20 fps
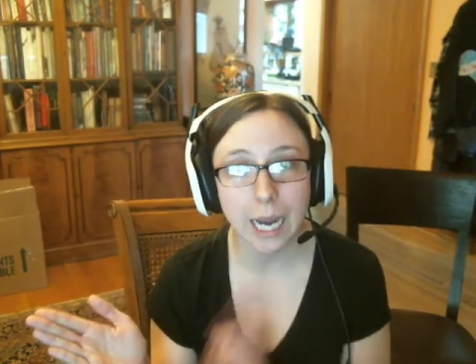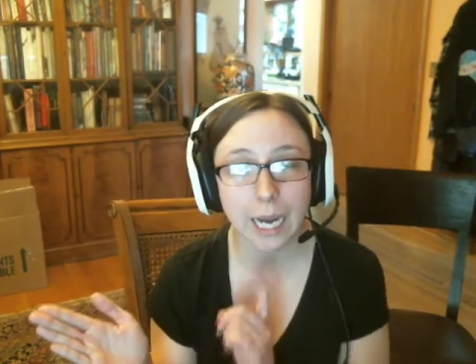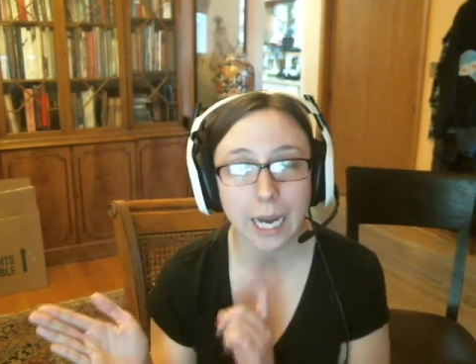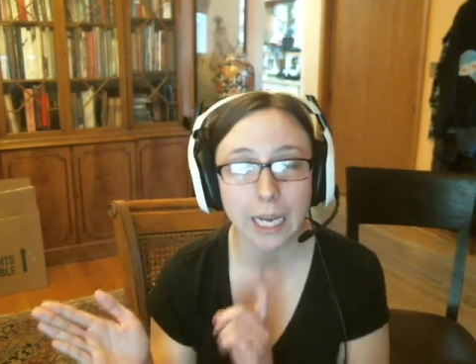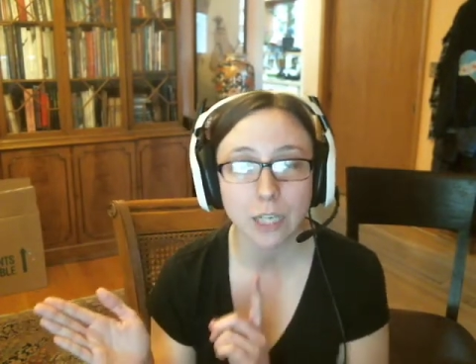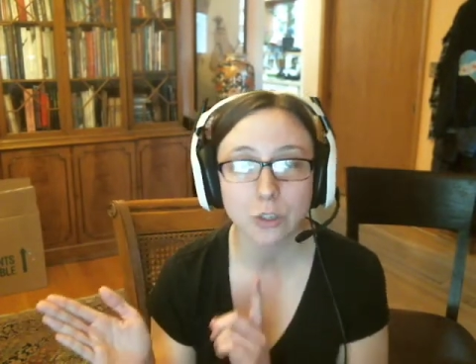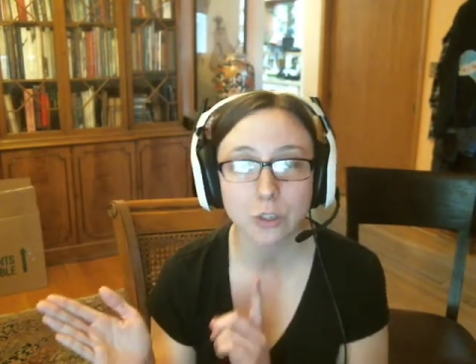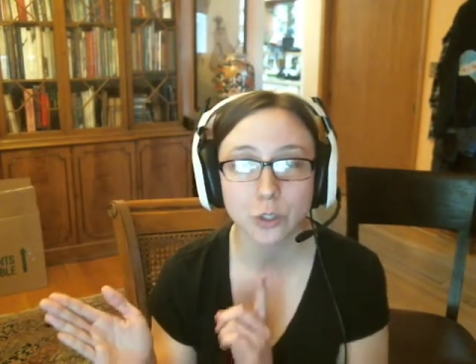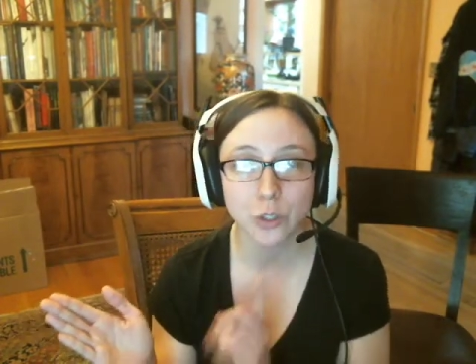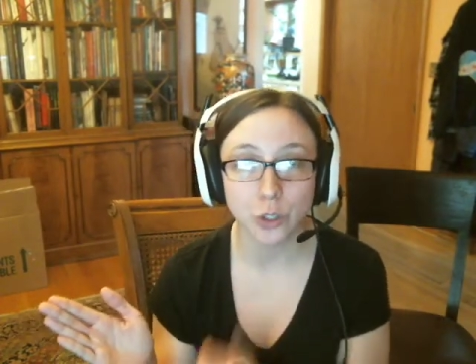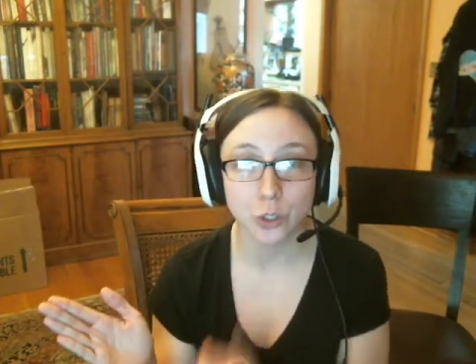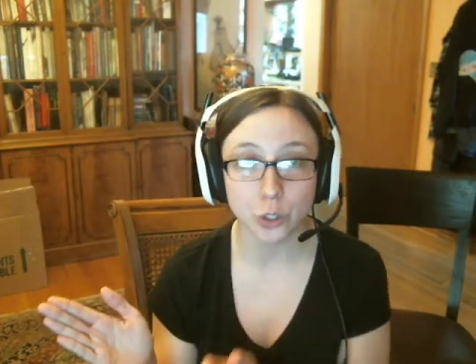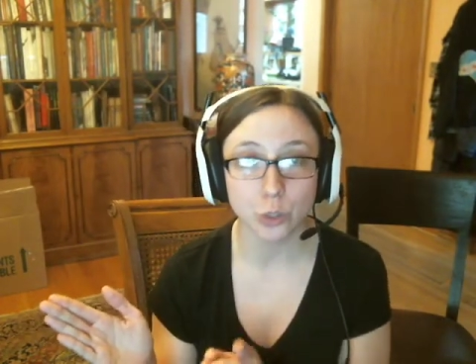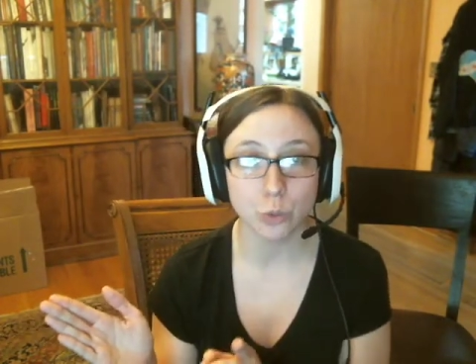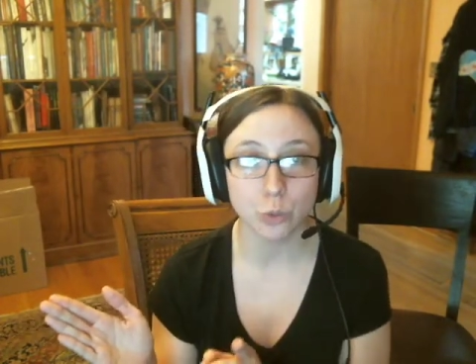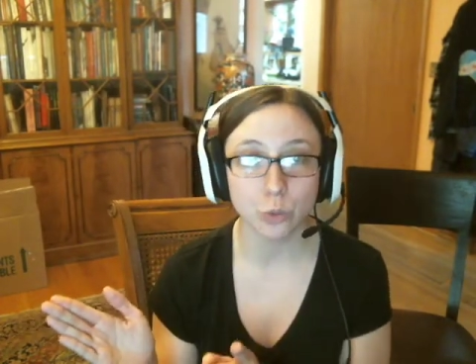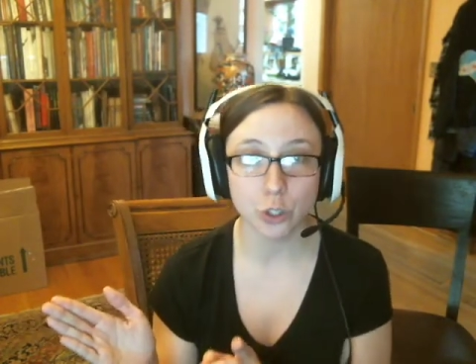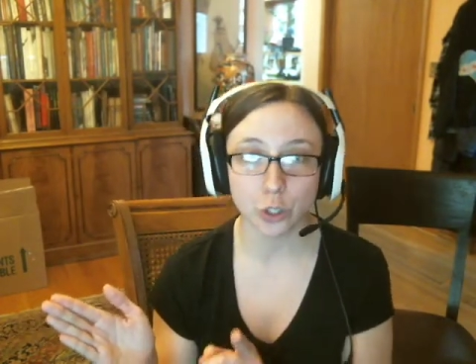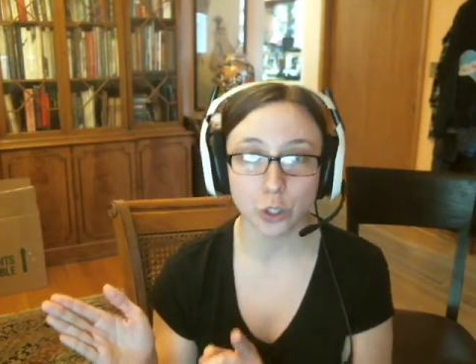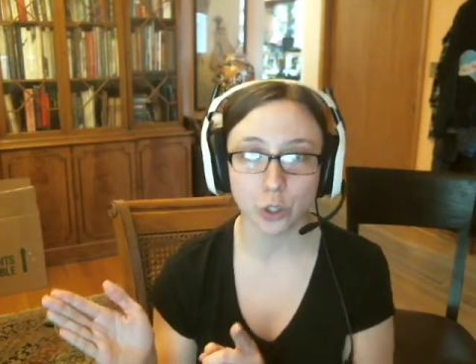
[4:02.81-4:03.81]
and
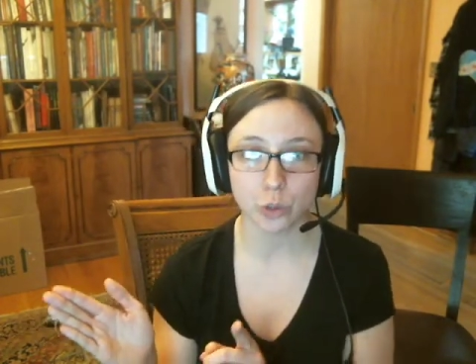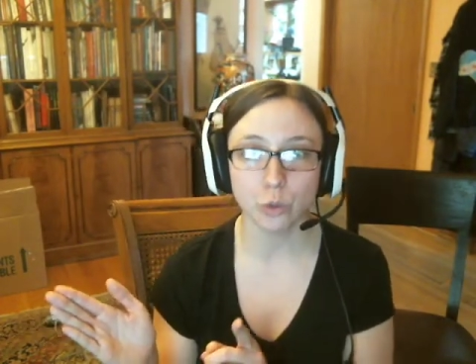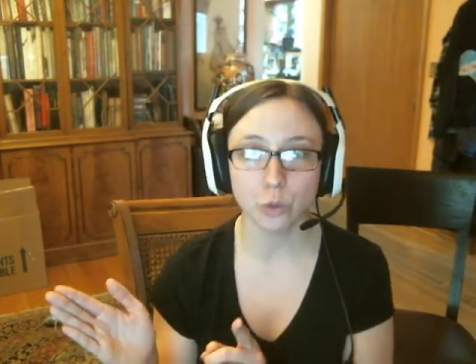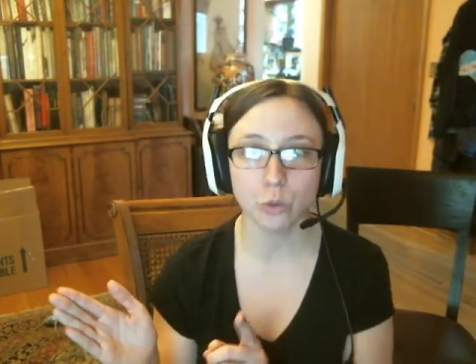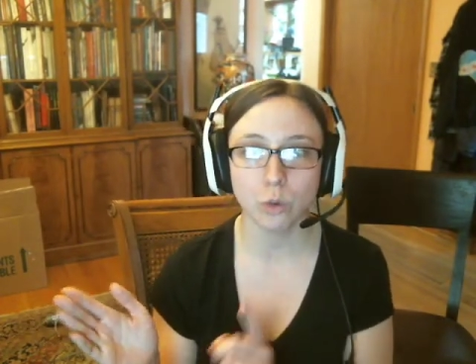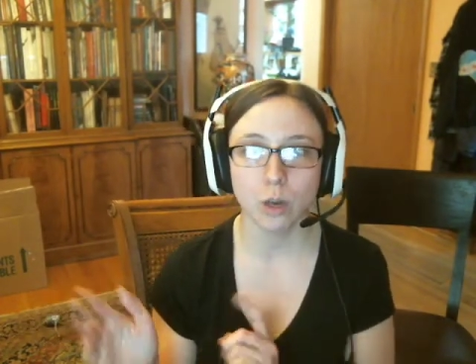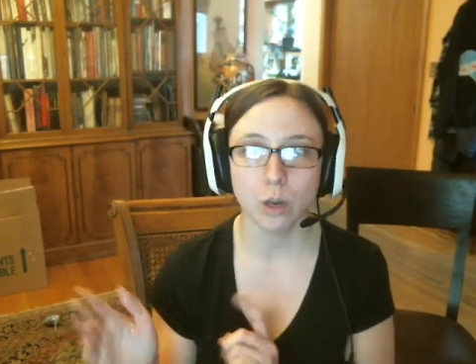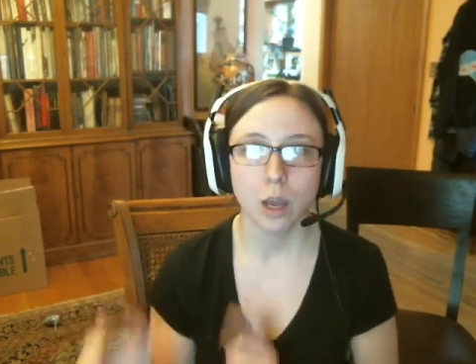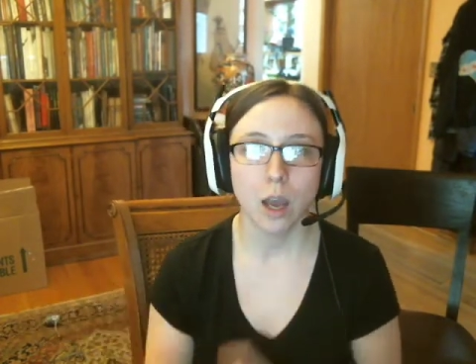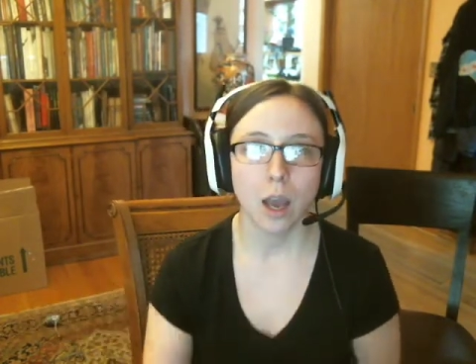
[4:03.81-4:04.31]
DO2.